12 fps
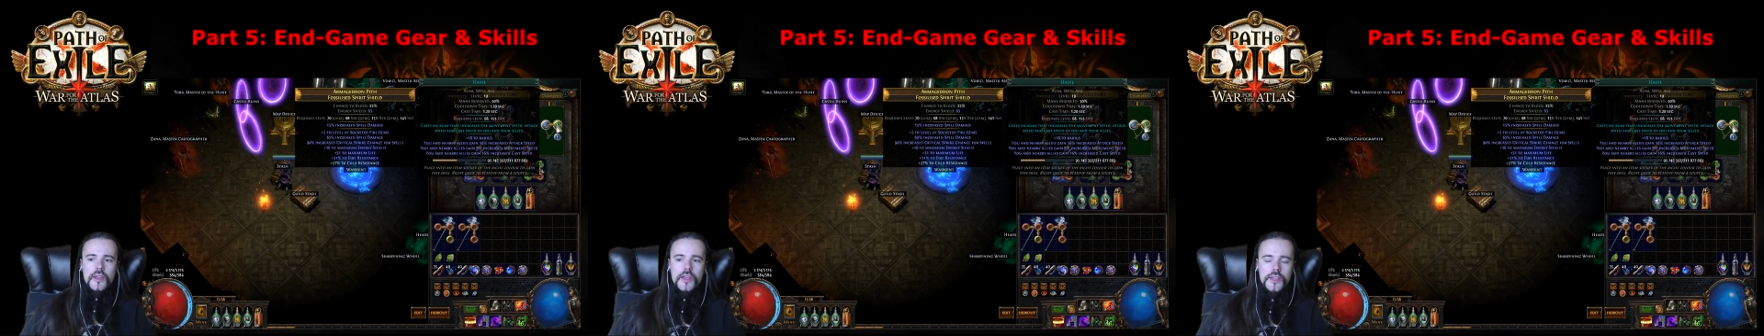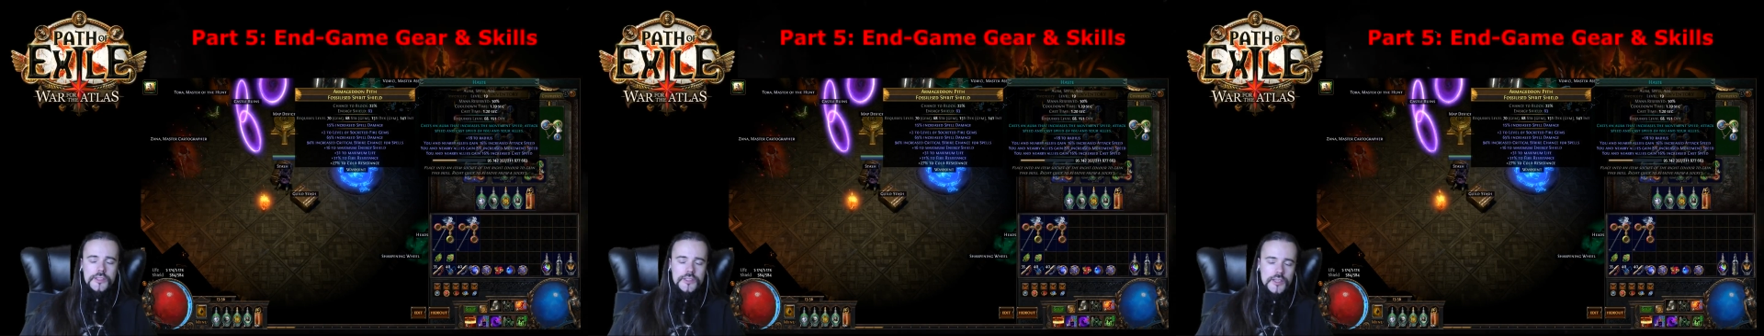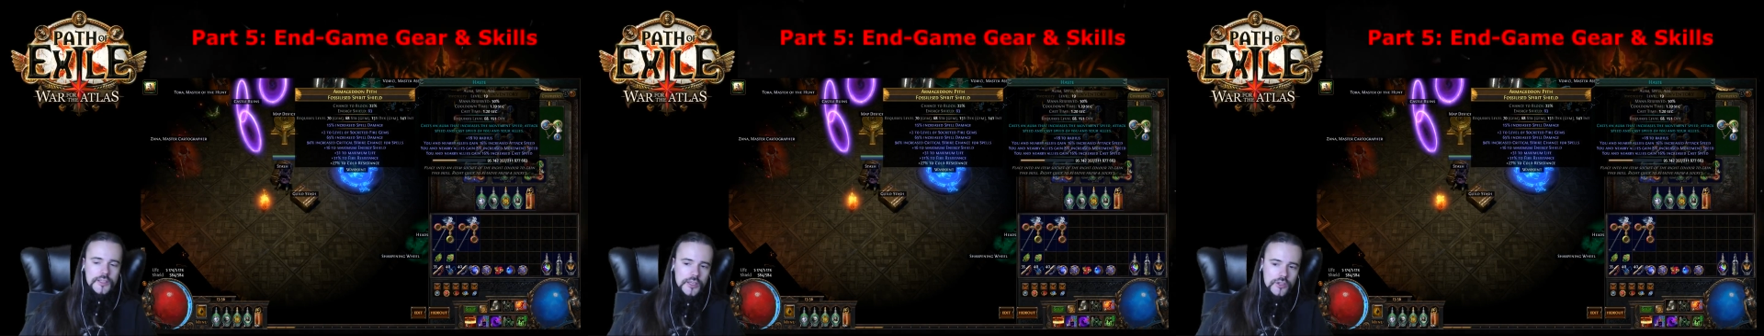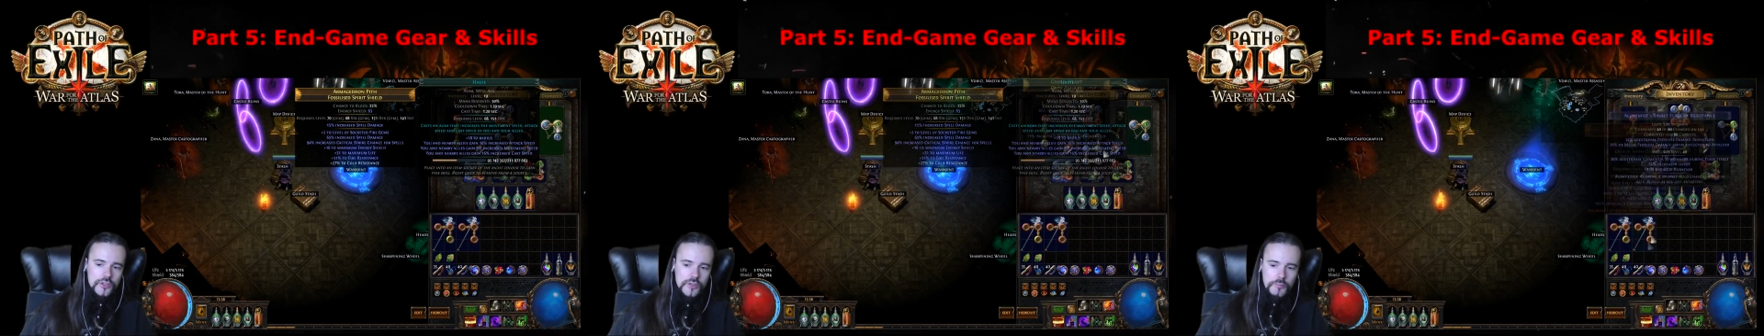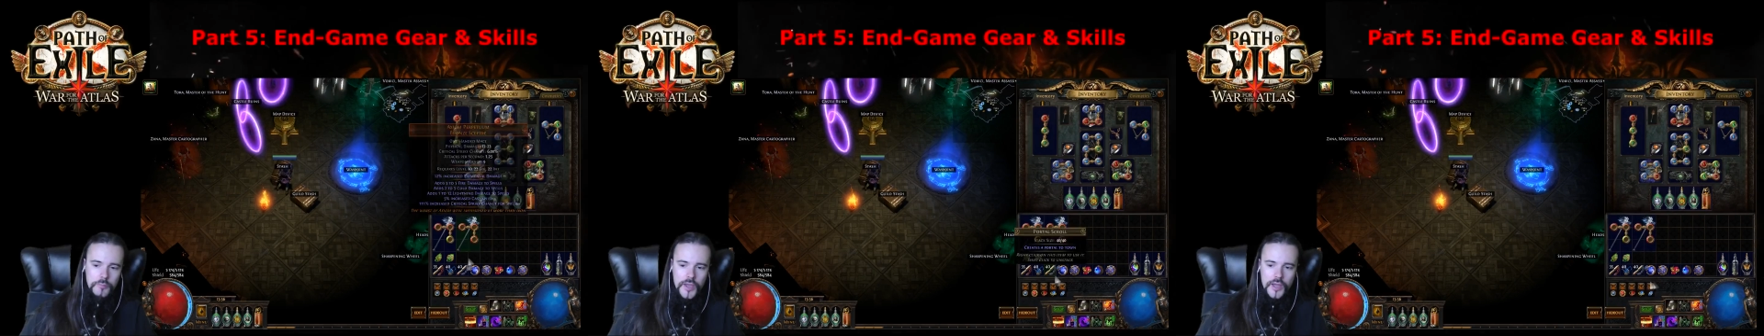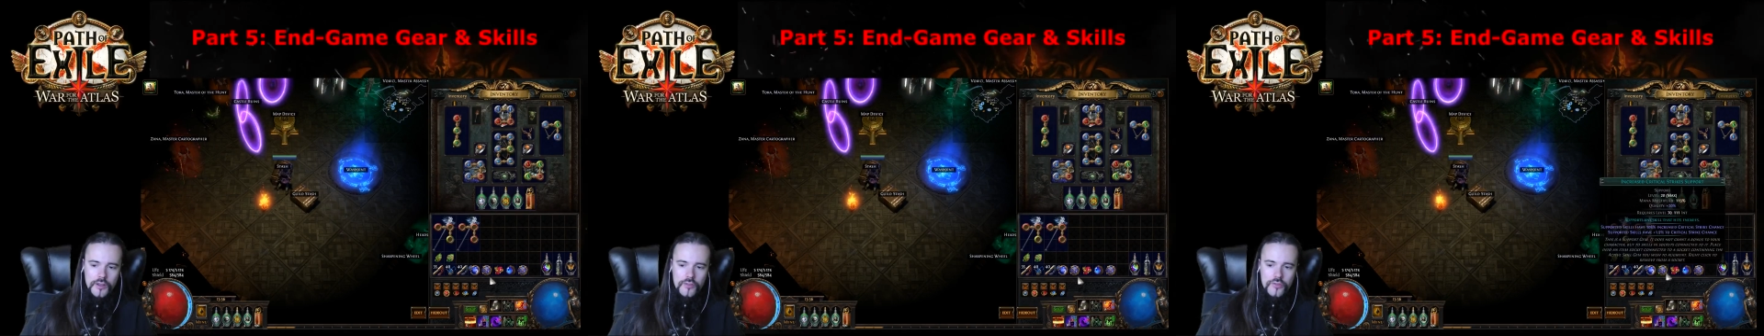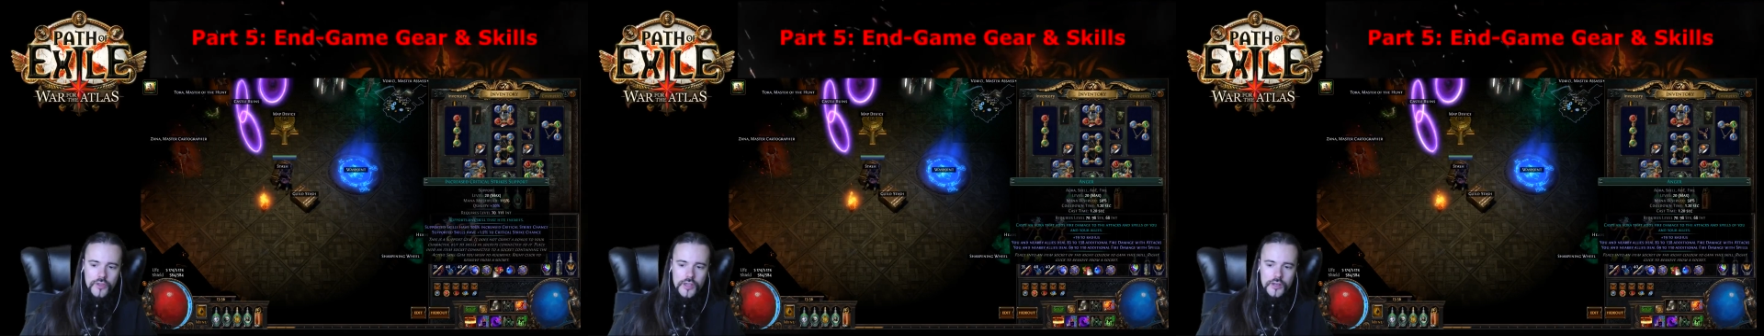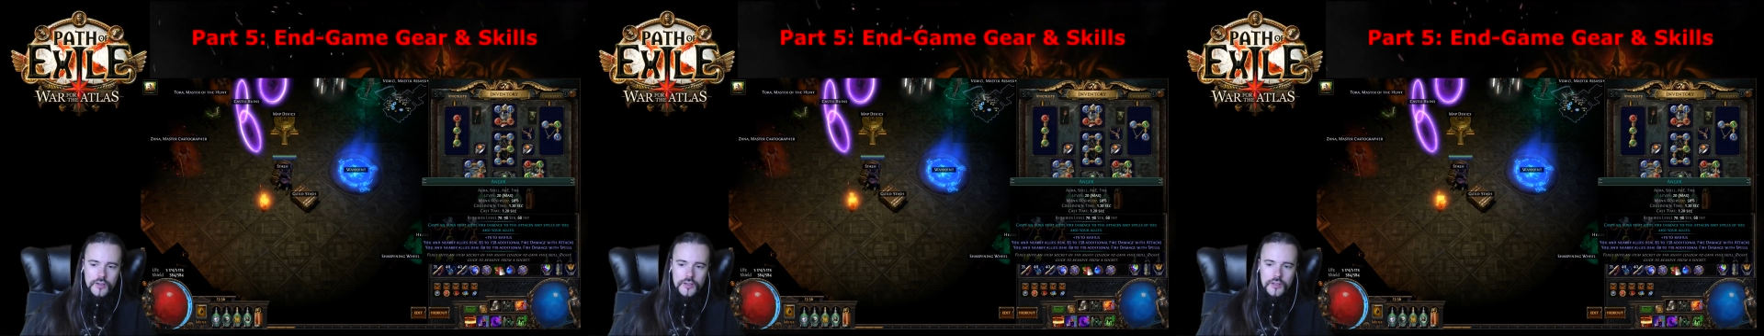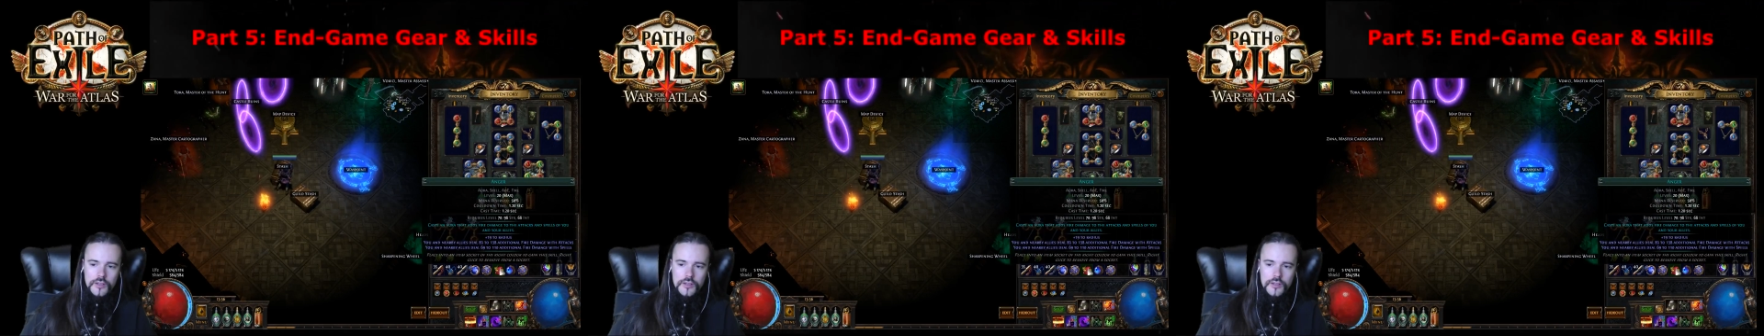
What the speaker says: Haste is actually better than